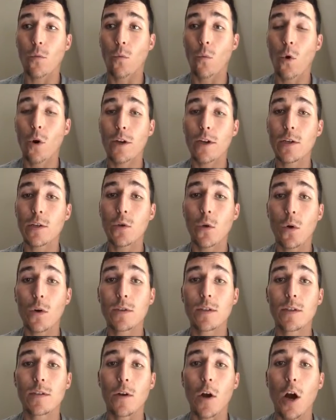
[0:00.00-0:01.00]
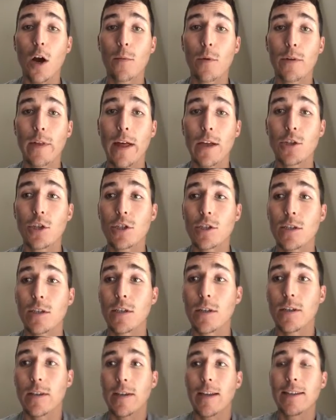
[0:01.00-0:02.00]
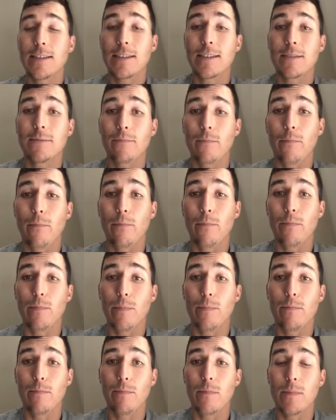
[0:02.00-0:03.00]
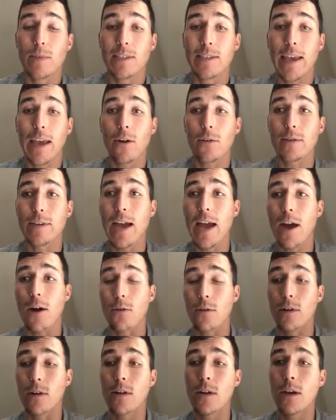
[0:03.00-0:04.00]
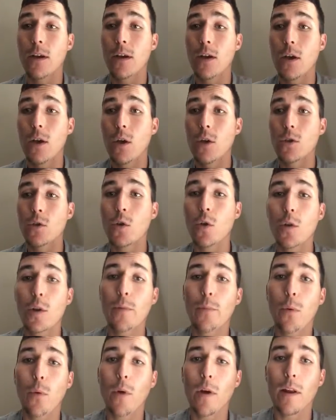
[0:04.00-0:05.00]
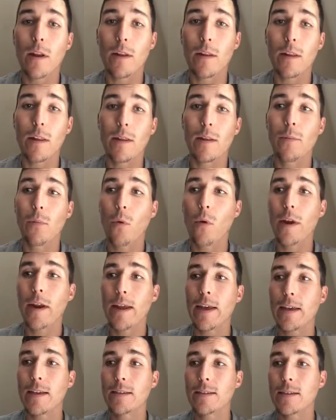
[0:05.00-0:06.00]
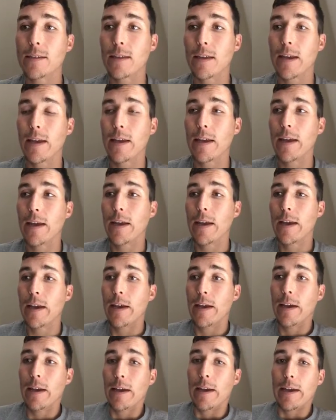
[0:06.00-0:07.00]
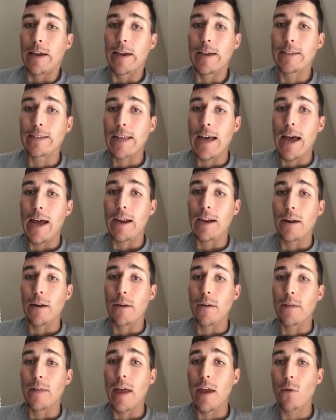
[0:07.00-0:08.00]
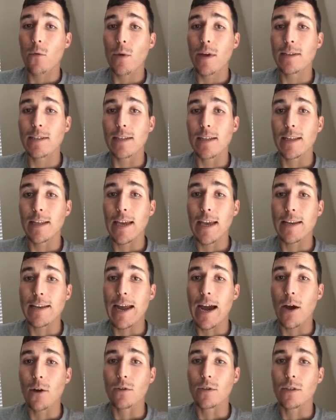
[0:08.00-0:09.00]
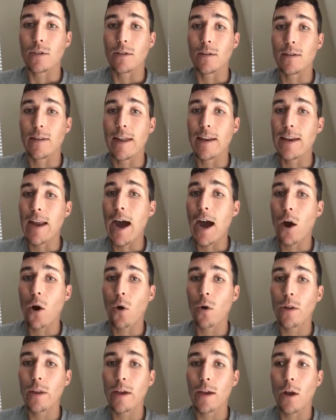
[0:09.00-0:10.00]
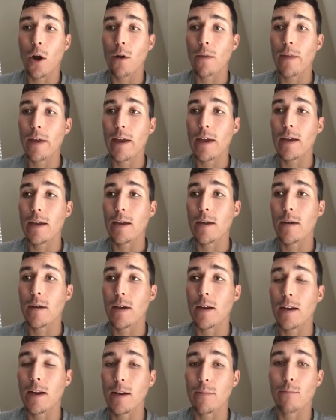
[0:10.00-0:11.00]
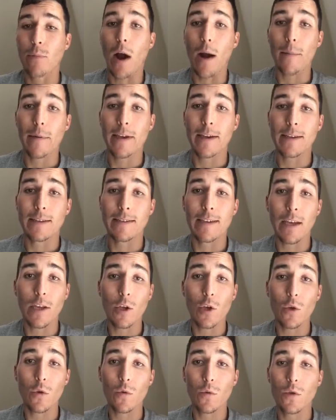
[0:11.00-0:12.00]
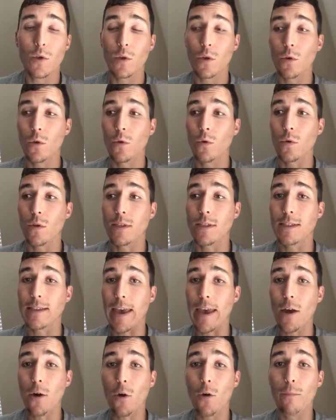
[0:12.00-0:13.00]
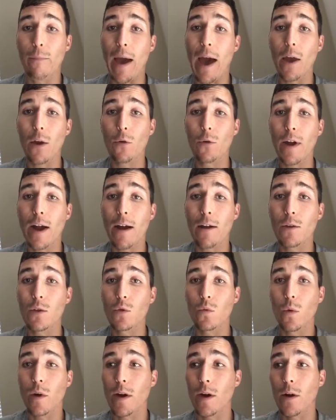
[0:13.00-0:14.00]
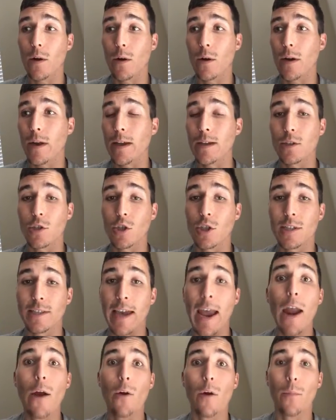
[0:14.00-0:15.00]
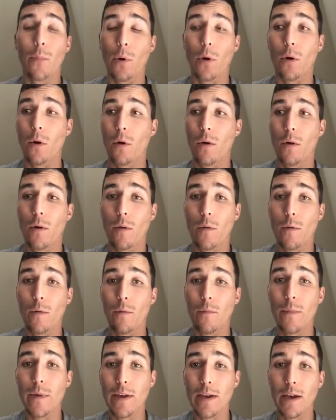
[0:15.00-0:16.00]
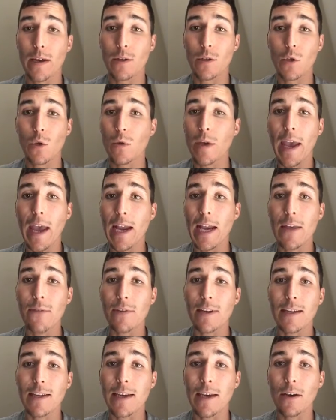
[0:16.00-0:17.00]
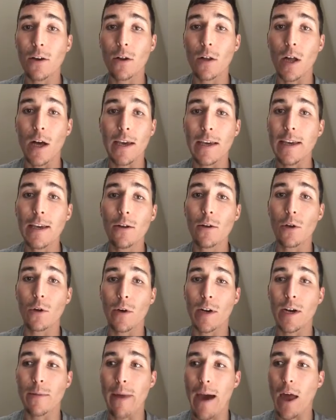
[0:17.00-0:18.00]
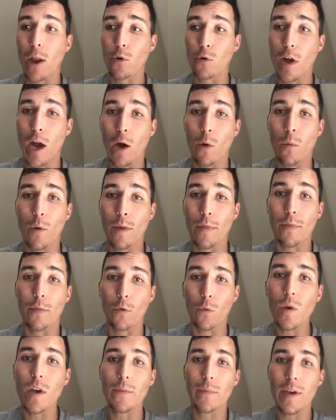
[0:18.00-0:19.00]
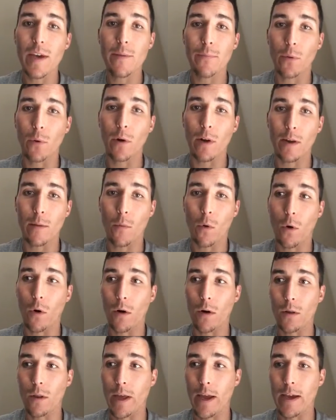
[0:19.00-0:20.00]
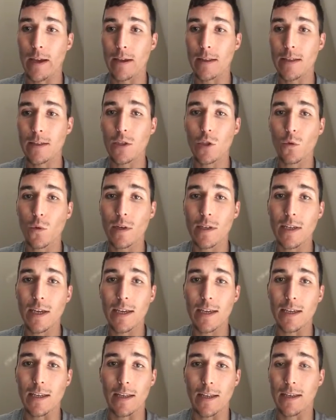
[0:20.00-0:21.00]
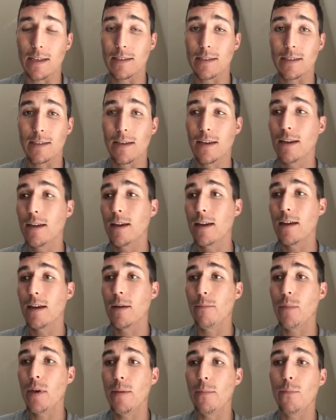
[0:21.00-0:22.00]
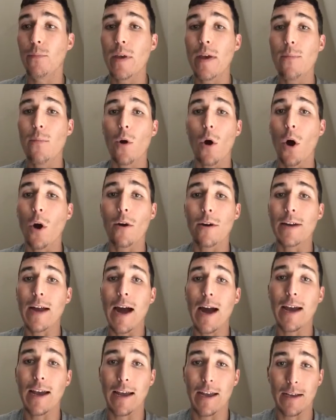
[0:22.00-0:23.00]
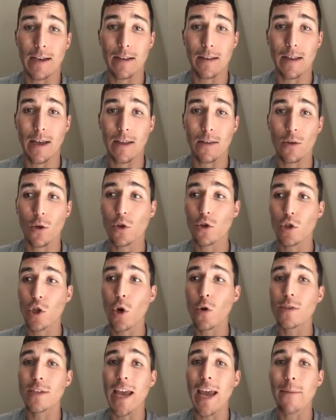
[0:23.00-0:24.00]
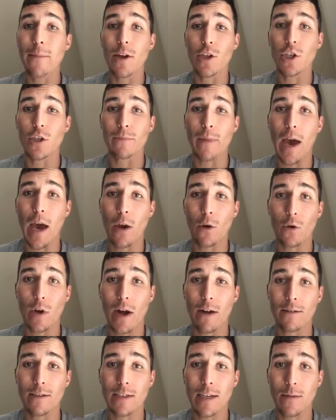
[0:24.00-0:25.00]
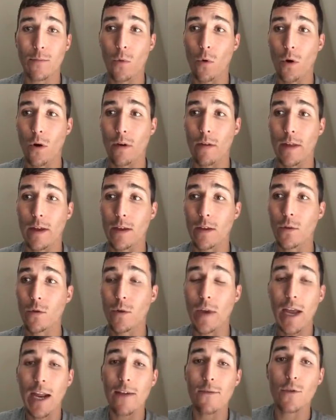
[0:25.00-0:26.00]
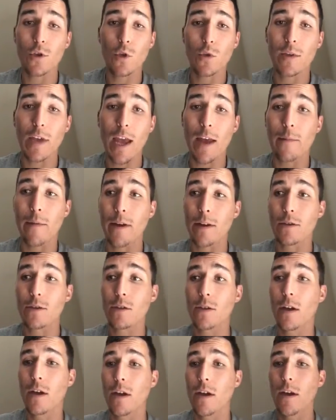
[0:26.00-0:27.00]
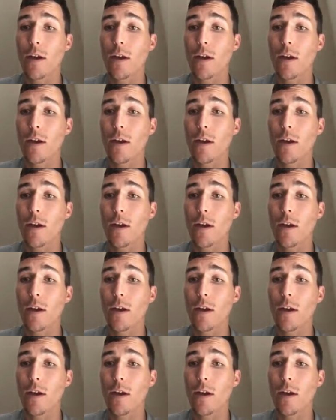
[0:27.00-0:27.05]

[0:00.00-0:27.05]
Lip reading: working towards this armor that just gets scaled down. So the point is that they recently announced that not only are they gonna probably continue to scale battlegrounds, where is just terrible, because you can't even kill a healer in a battleground with 3 people anymore. Like, this is ridiculous. People aren't dying. Like, there's no damage in battlegrounds anymore. Like, you can't even do damage.